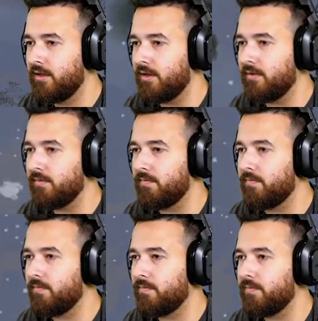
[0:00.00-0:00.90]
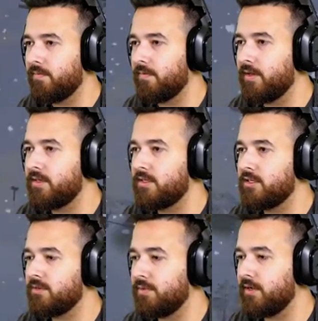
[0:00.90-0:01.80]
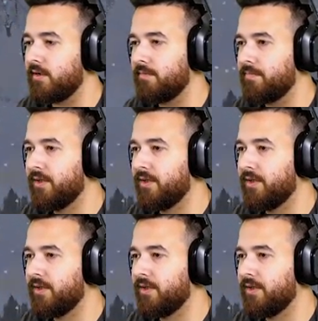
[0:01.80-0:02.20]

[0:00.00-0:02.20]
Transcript: Oh. They just disappear.